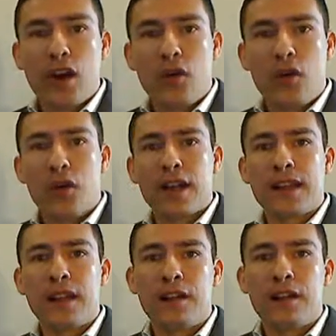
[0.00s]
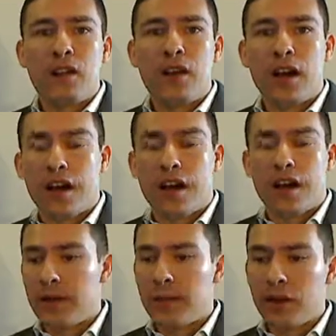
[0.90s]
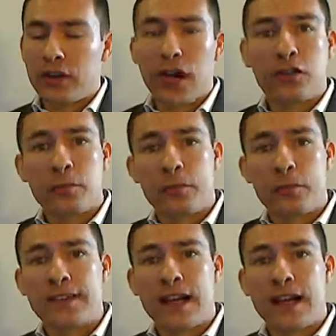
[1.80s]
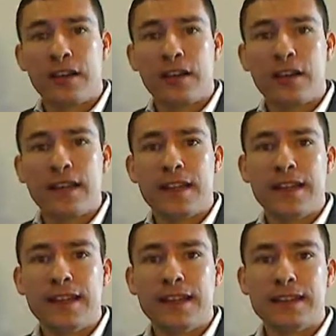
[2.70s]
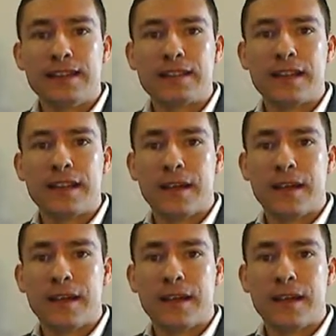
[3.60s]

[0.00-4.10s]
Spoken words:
what I love compared to other books out there is